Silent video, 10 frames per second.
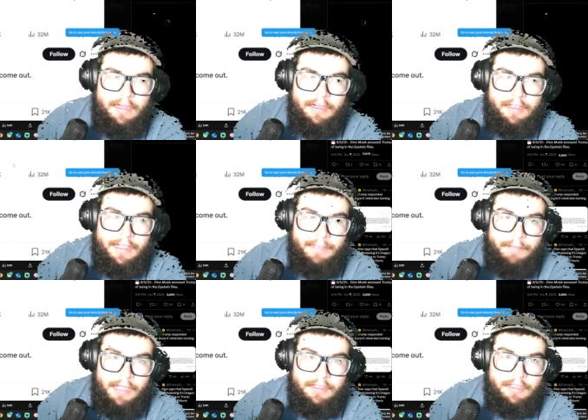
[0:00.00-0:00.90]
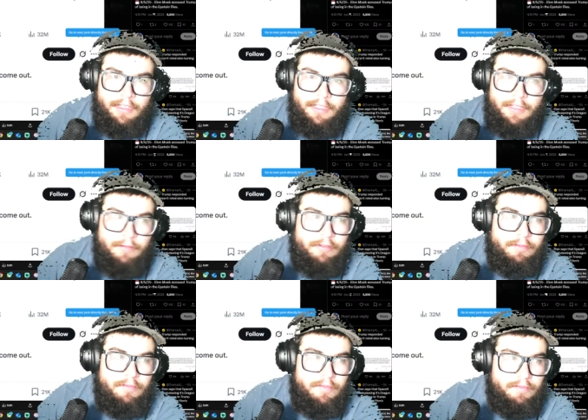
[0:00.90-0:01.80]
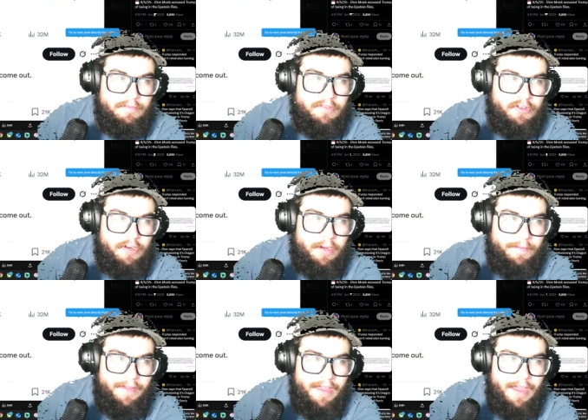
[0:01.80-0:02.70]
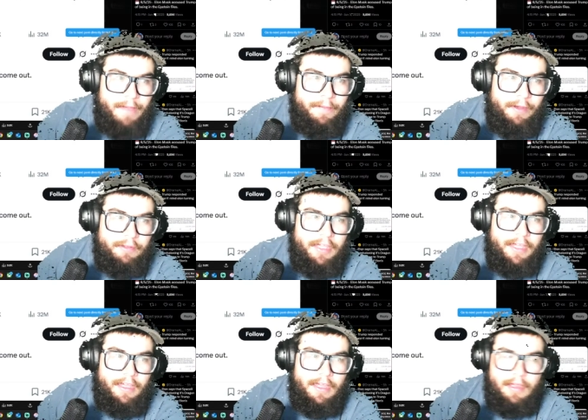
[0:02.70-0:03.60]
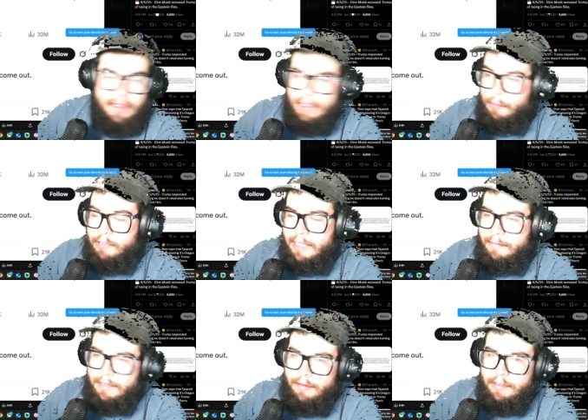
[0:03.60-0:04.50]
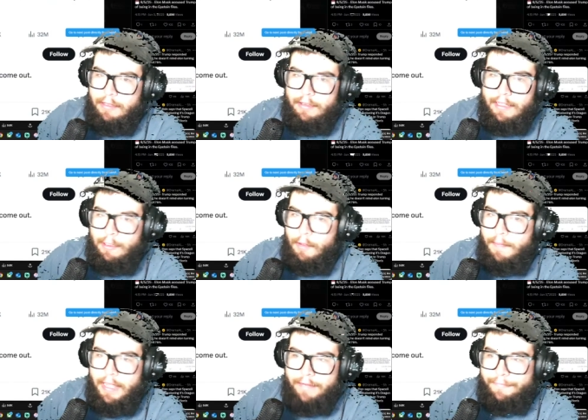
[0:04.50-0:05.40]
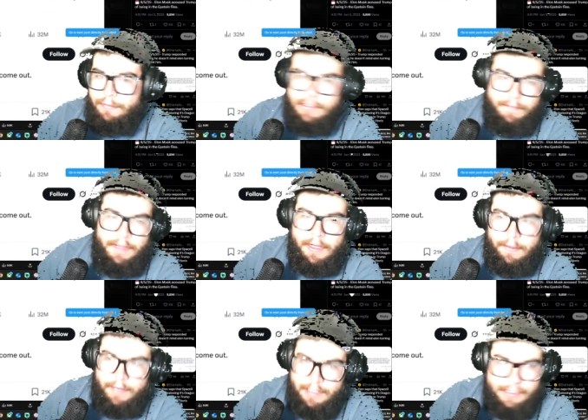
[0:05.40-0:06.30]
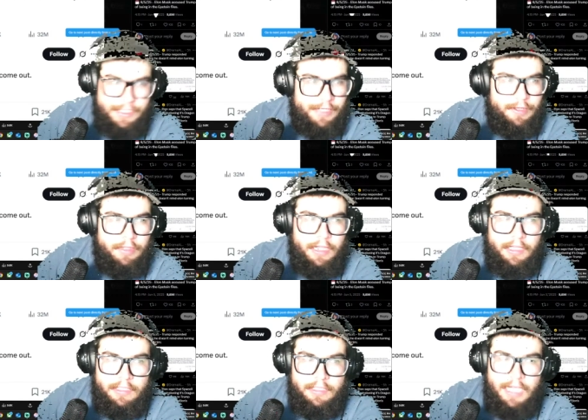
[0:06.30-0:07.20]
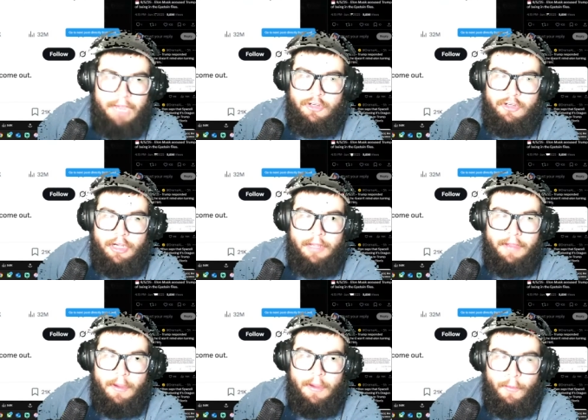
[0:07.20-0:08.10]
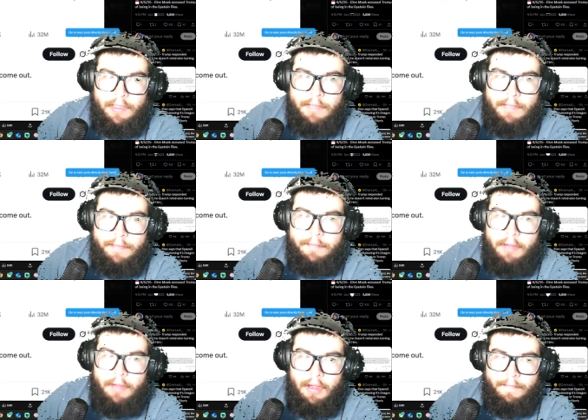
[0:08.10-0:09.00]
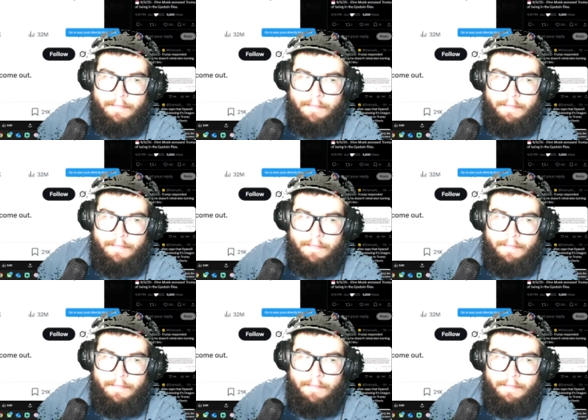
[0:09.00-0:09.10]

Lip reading: like basically accused Trump, but he was like. They're like going back and forth, bickering at each other. And it's like time to drop a really big bomb,